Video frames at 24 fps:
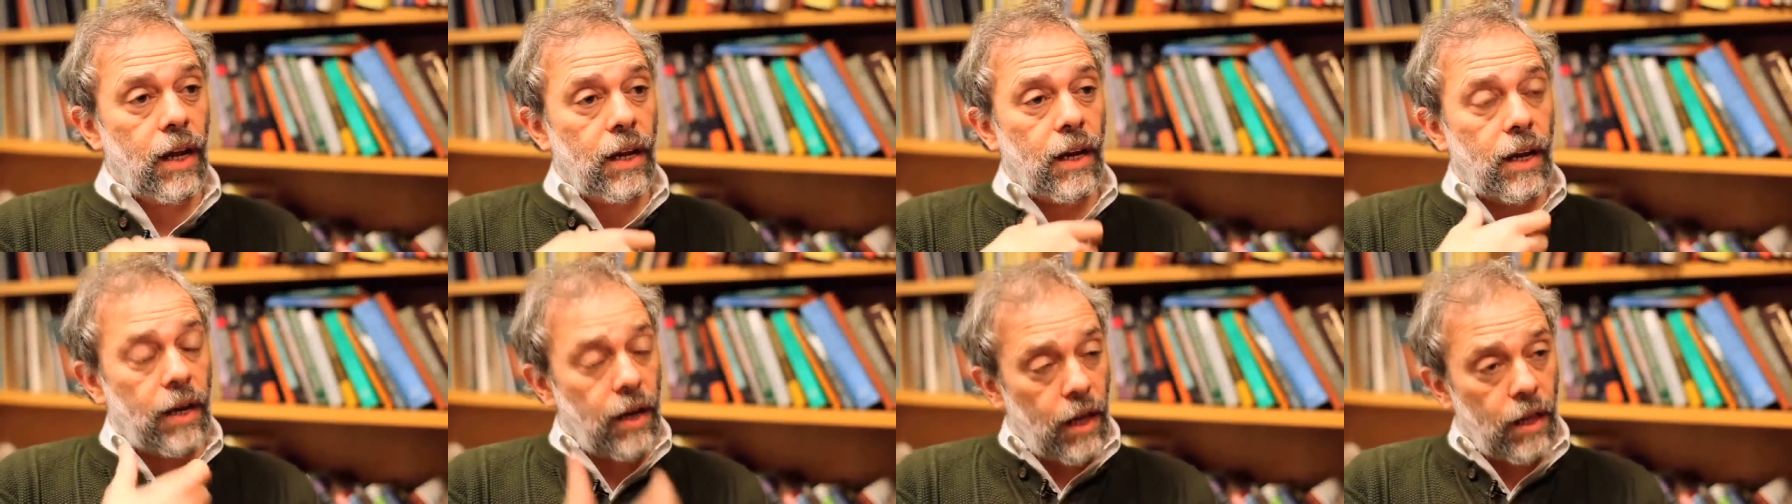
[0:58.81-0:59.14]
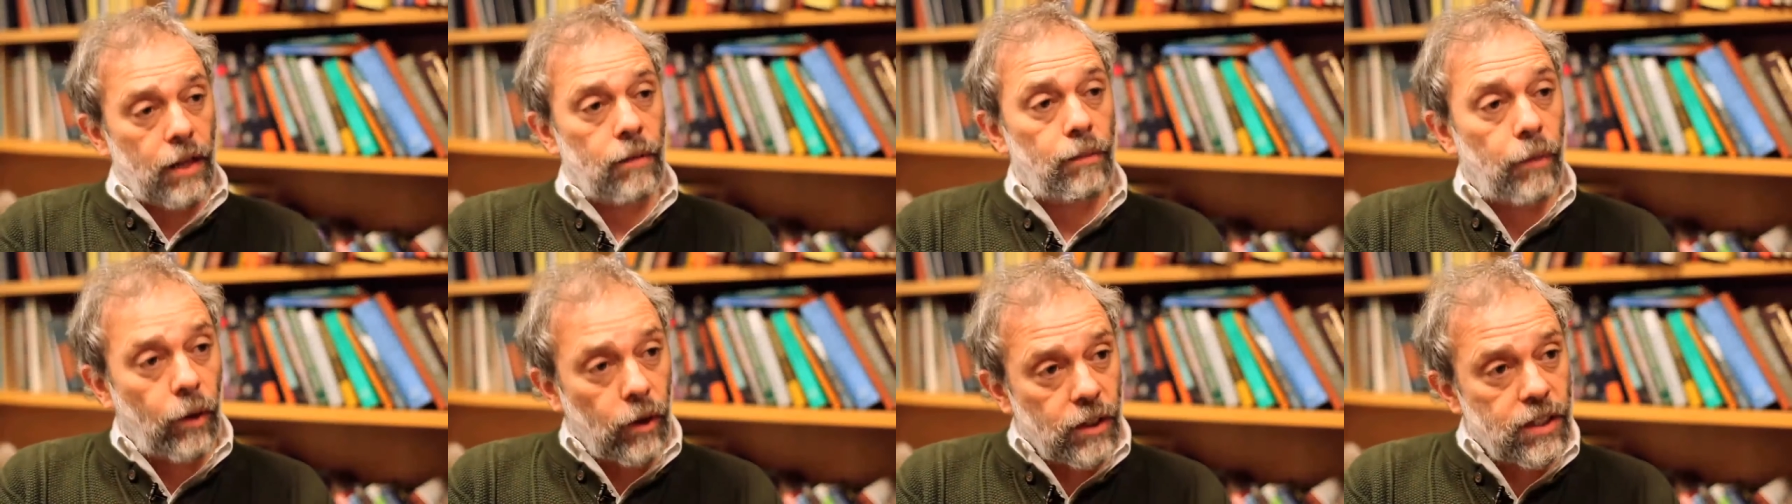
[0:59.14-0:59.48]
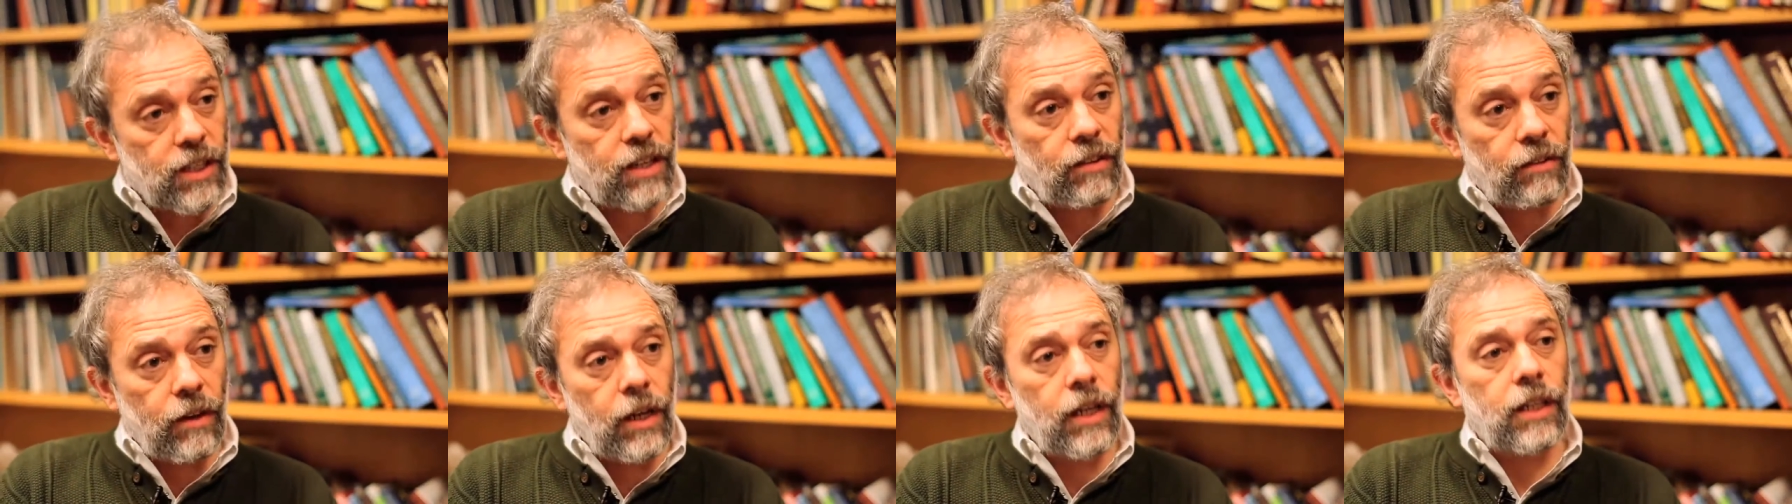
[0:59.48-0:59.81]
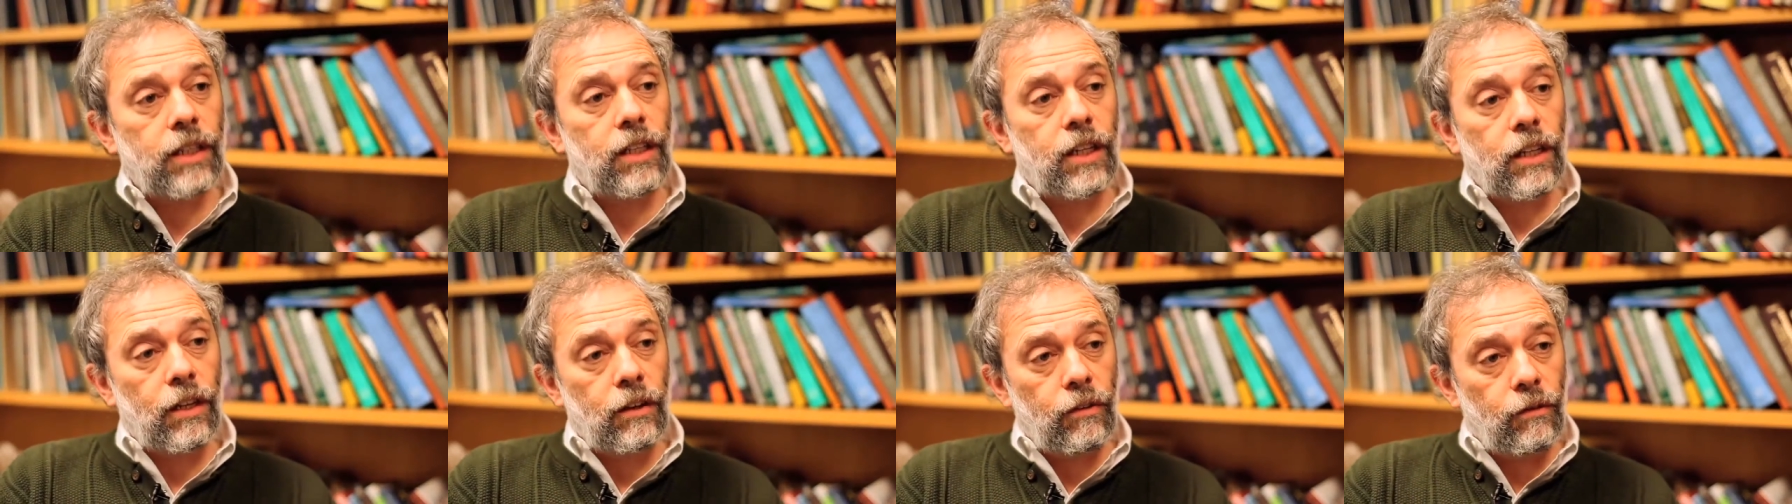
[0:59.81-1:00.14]
another
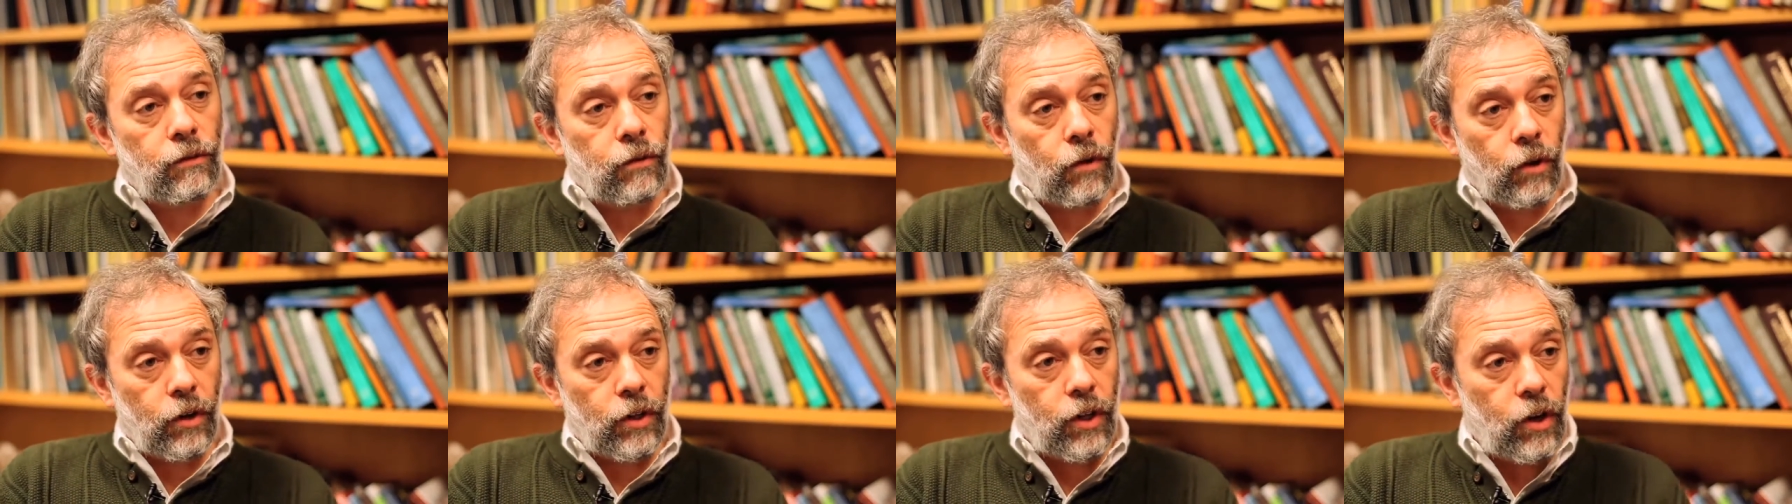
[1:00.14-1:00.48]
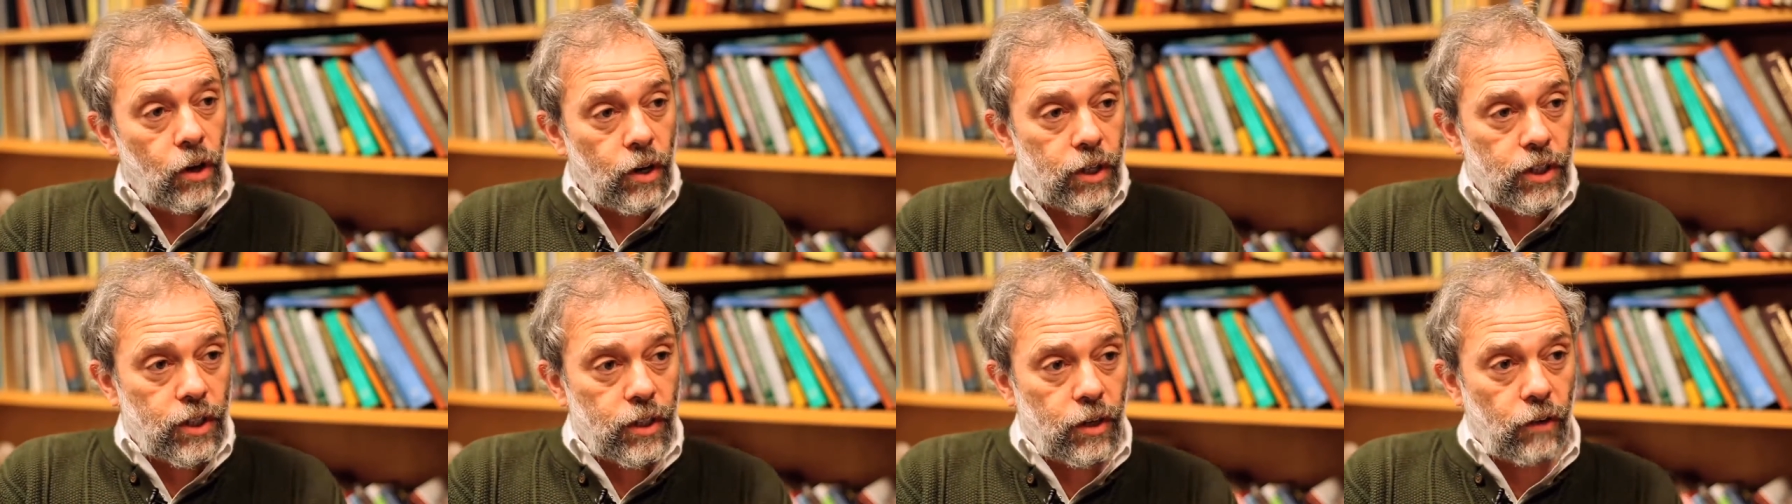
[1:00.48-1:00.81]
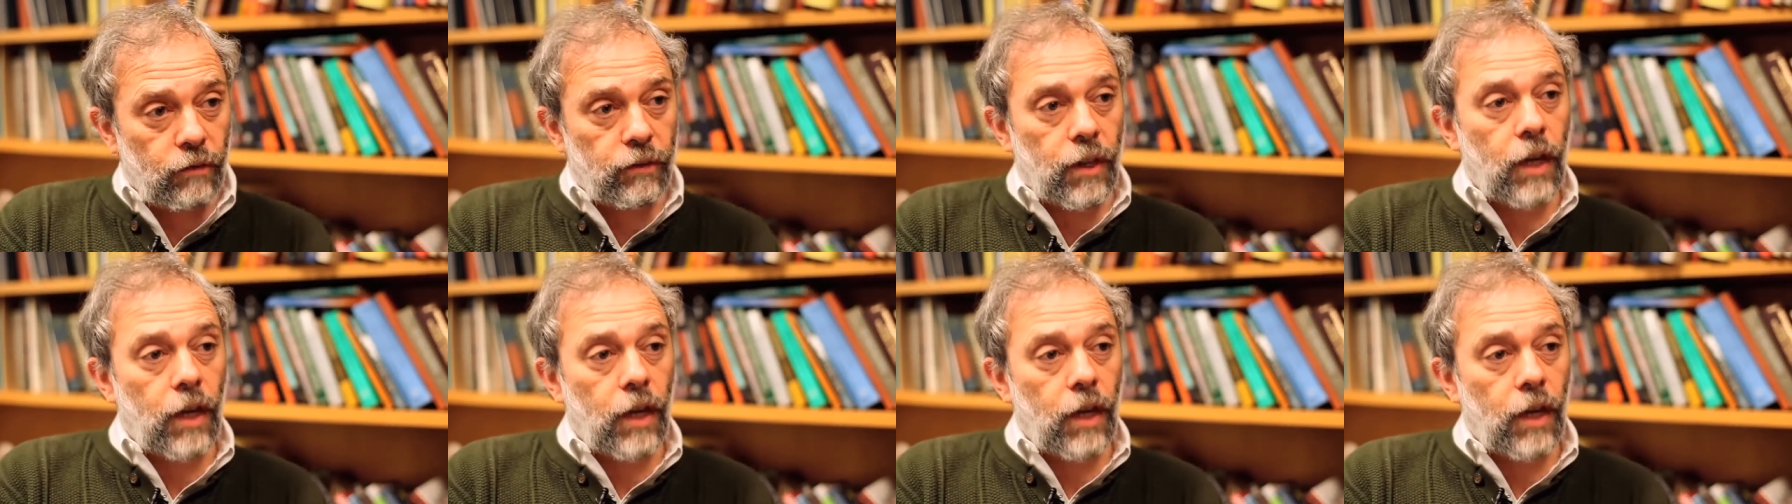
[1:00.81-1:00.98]
possibility for the origin of